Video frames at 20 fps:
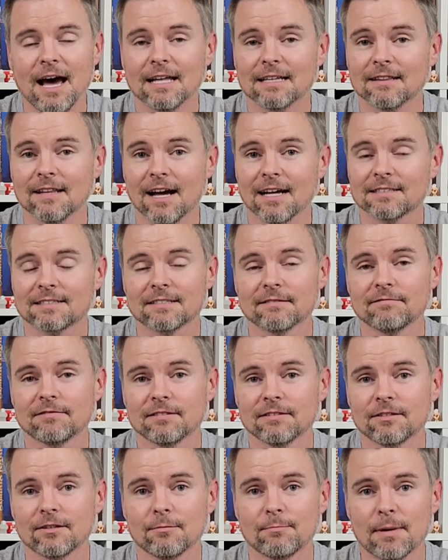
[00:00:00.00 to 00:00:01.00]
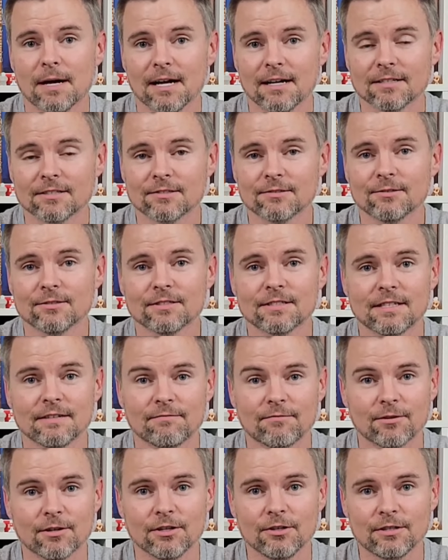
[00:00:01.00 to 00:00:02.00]
Lots of little puzzles
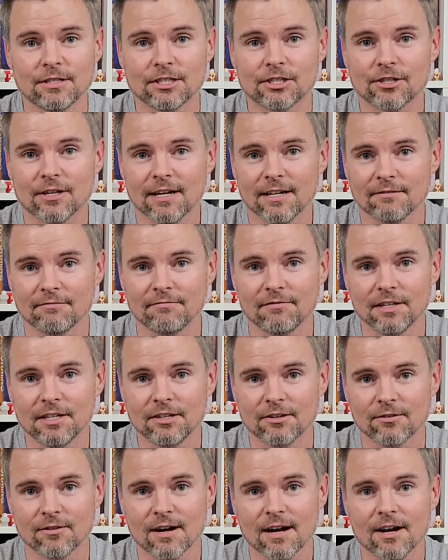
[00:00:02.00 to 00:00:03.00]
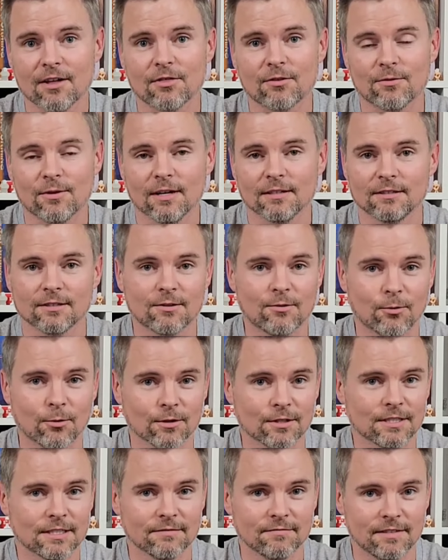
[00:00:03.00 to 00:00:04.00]
that for you to try to figure out throughout the
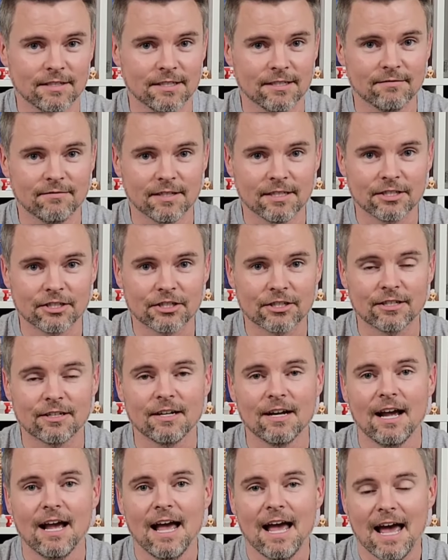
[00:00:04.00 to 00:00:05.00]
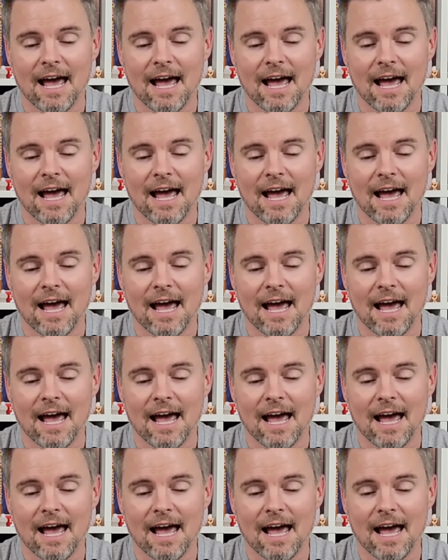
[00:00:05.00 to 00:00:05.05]
course of the adventure,